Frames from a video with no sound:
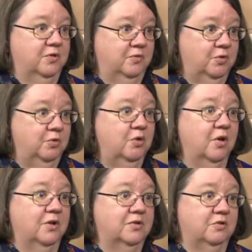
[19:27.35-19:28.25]
the food
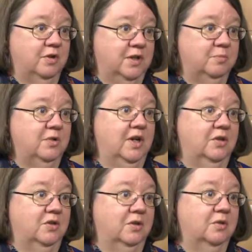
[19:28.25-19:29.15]
costs, the
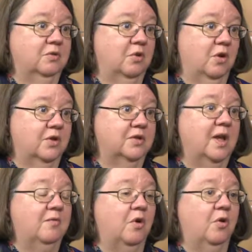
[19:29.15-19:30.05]
transportation costs
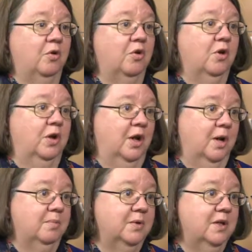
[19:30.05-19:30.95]
have all gone up.